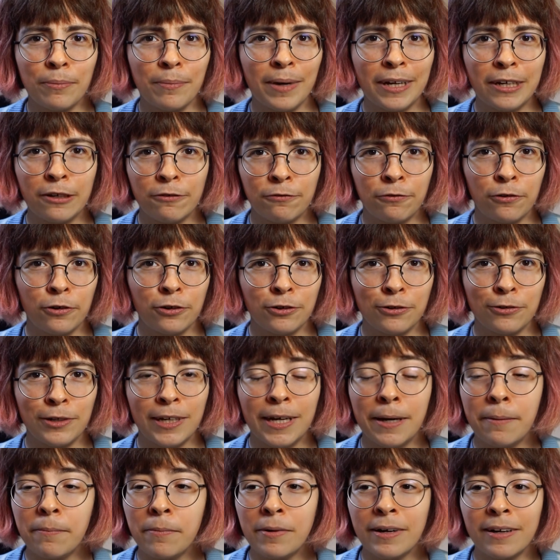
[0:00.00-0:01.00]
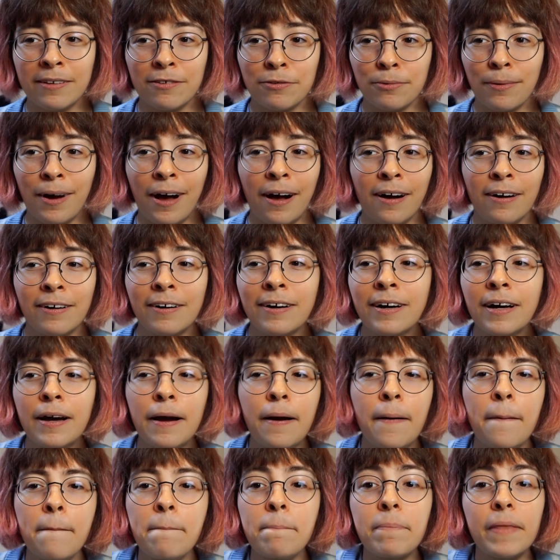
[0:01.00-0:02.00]
metaphor to him as well.
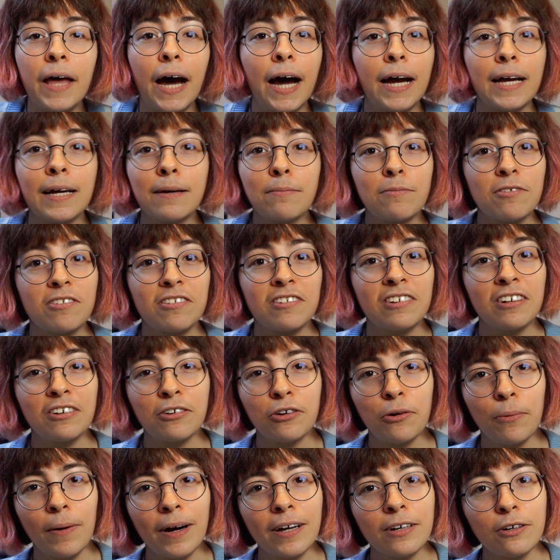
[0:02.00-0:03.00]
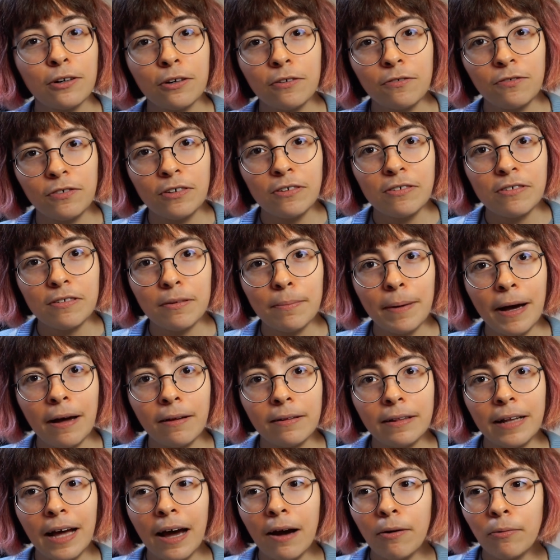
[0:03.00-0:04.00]
I am still quite confused
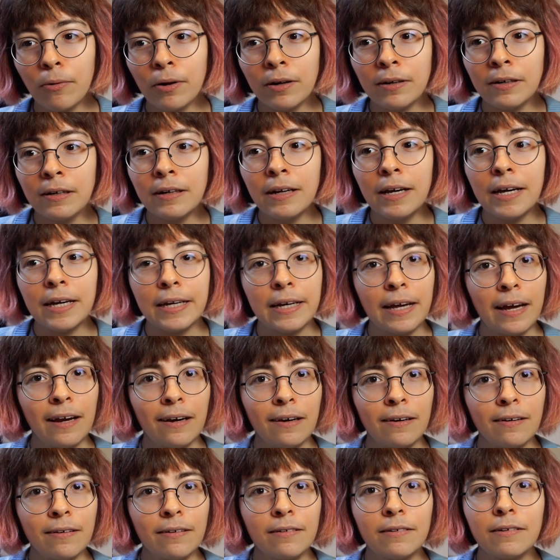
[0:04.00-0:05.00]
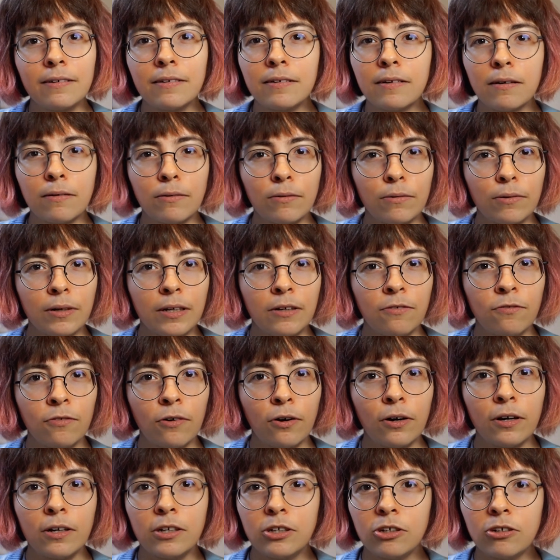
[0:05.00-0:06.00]
about that one. Again, don't read
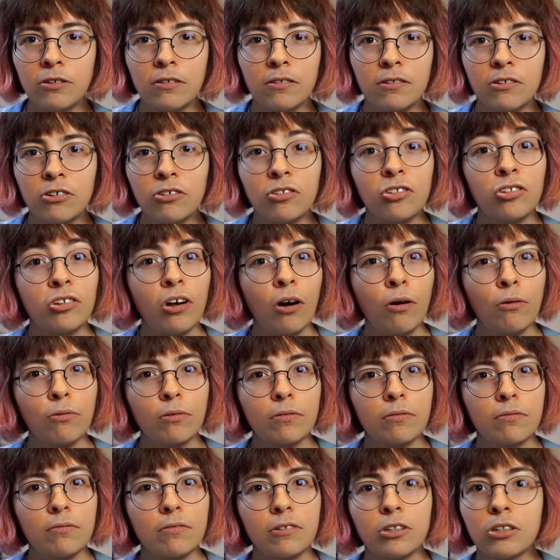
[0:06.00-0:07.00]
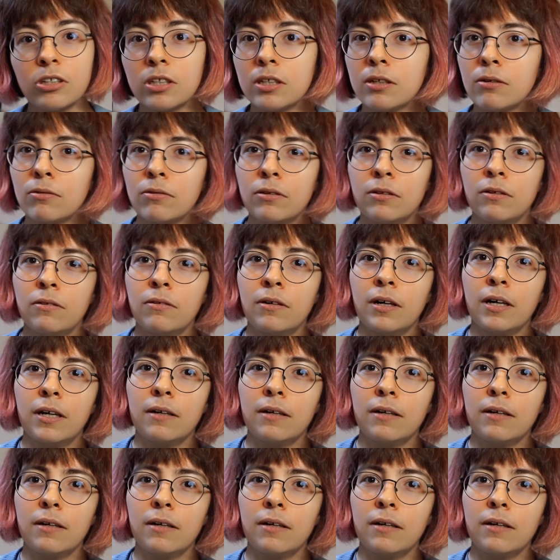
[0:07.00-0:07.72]
Freud, just don't do it.